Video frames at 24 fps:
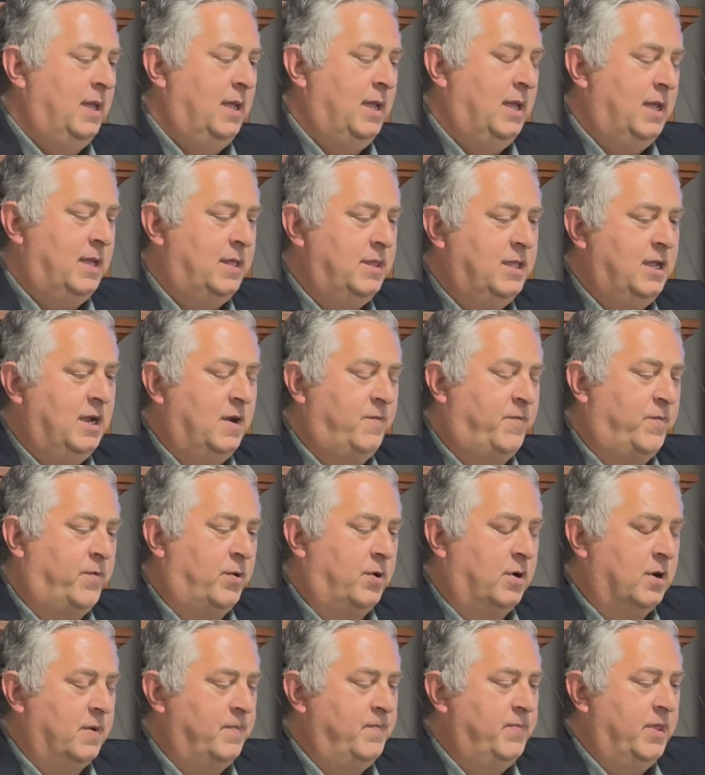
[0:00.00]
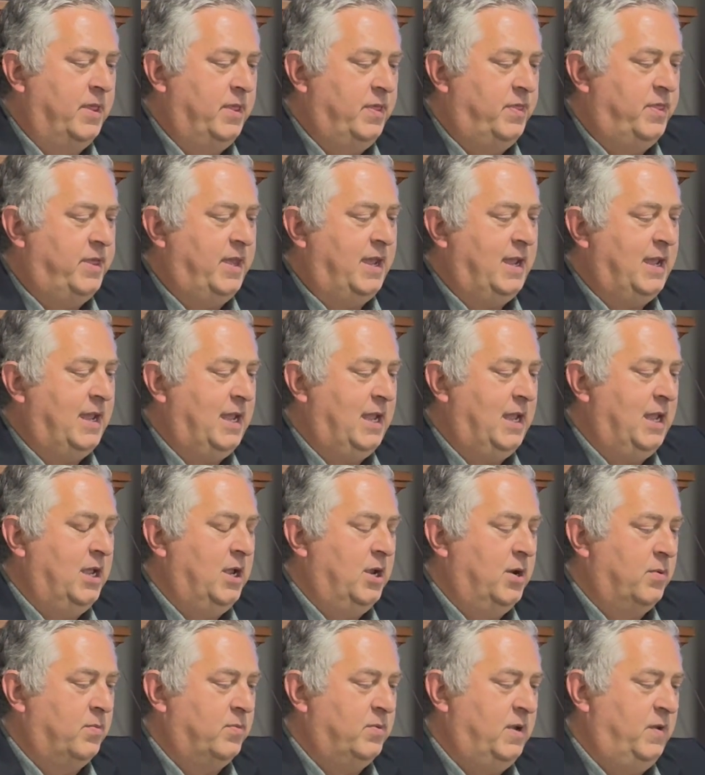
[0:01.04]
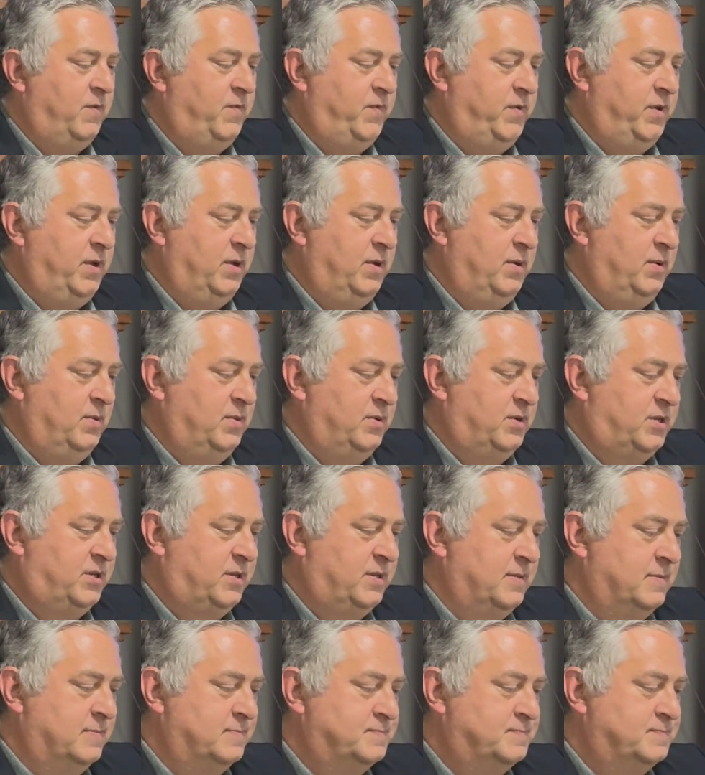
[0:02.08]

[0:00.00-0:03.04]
and therefore they refused.